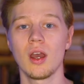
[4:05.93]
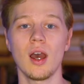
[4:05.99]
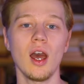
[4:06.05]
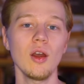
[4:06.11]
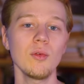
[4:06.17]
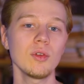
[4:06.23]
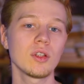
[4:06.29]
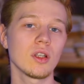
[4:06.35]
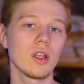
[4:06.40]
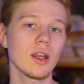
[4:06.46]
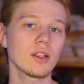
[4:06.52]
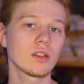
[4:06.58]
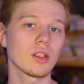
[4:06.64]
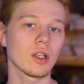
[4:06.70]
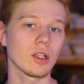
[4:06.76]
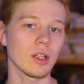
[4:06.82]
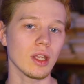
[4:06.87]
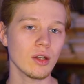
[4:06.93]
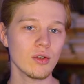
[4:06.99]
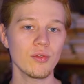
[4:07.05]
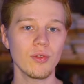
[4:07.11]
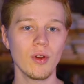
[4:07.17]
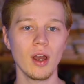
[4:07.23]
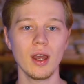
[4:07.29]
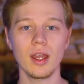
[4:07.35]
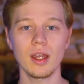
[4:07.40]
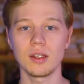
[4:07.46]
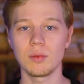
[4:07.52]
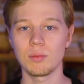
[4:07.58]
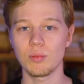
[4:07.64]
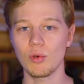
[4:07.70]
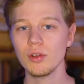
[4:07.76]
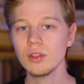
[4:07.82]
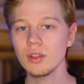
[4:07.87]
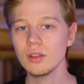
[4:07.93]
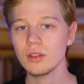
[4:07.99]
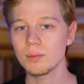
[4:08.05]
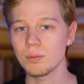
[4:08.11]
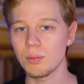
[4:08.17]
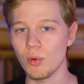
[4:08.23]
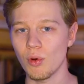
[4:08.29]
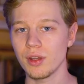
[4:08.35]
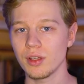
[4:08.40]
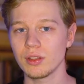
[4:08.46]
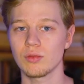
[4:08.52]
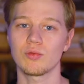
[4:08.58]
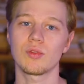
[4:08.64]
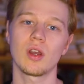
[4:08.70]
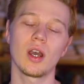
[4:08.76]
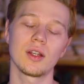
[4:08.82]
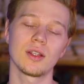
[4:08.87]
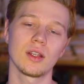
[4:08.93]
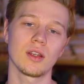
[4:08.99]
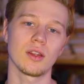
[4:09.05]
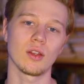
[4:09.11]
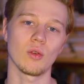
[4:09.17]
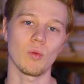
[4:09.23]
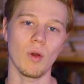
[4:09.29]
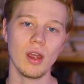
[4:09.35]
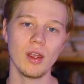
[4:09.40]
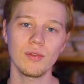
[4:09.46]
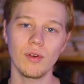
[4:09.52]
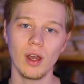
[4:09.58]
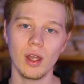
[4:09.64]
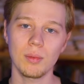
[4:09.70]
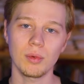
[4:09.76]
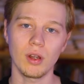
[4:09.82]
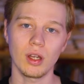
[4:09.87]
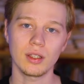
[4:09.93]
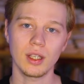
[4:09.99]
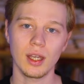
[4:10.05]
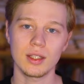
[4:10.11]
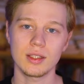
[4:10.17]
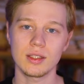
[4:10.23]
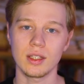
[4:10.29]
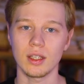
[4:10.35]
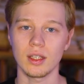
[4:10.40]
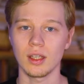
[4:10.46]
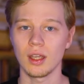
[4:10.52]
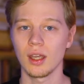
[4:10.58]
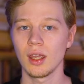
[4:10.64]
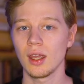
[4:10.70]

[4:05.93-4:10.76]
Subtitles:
I would like to clarify an important point regarding the Wi-Fi broadcasting